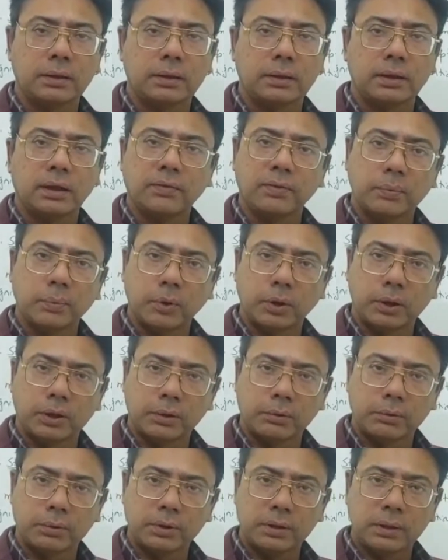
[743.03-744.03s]
of a
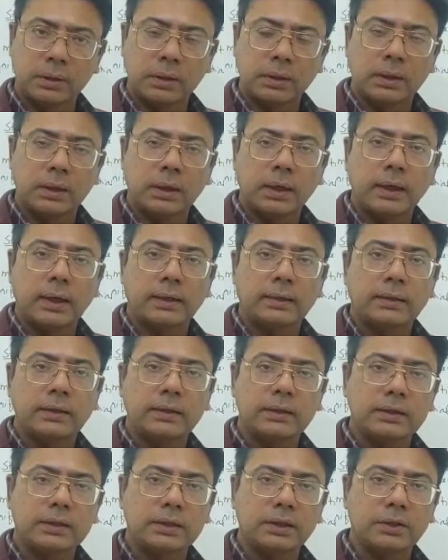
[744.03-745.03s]
molecule, and
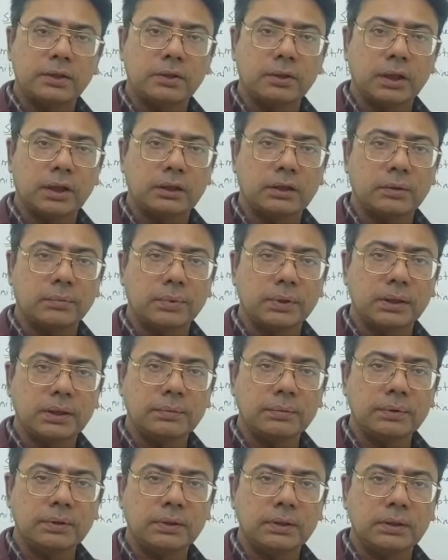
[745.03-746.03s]
this
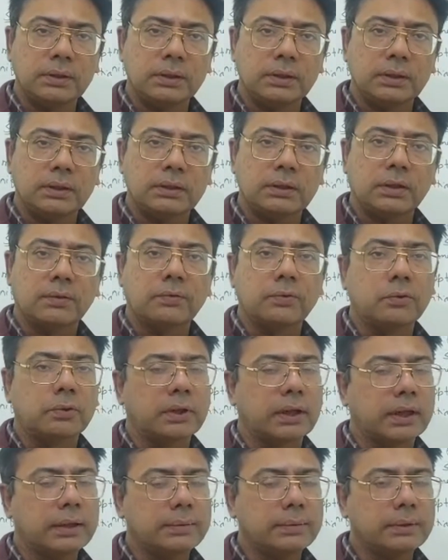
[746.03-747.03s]
stereoisomerism is of 2
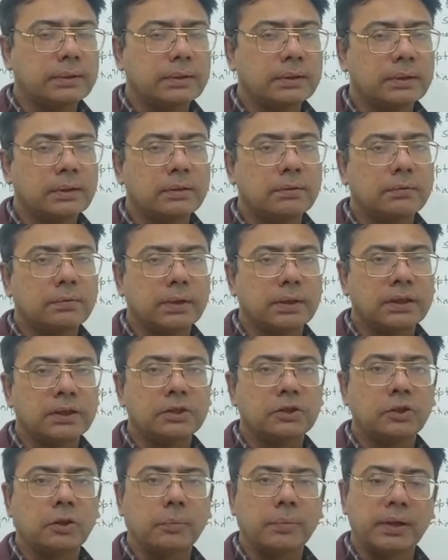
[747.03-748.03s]
types. One is
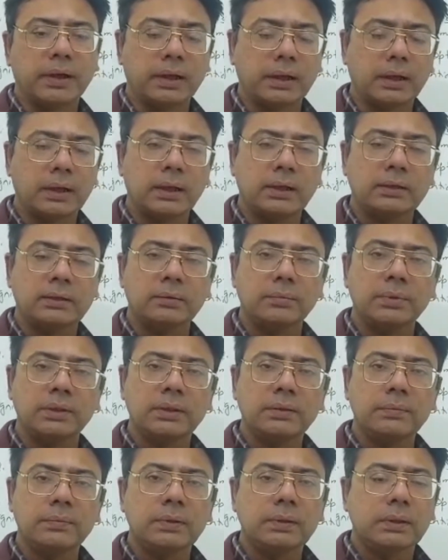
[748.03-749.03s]
geometrical
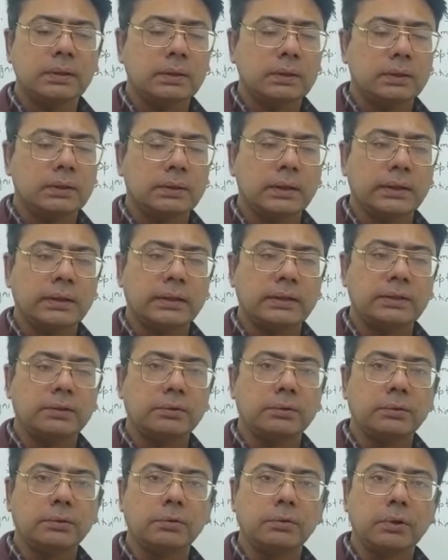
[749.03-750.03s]
isomerism, that is
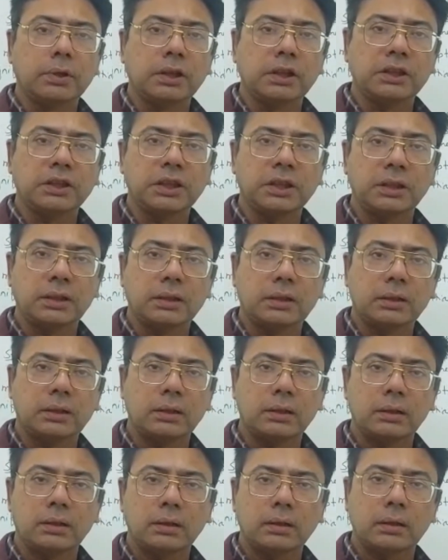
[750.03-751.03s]
due to rotation
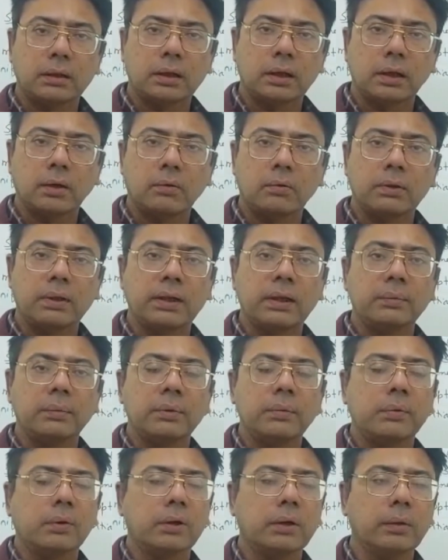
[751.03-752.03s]
around a
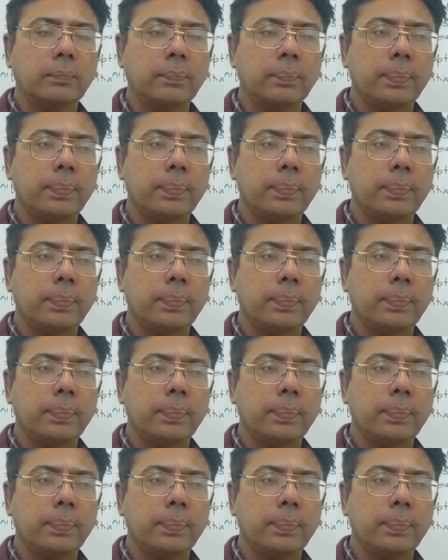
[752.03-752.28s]
double bond,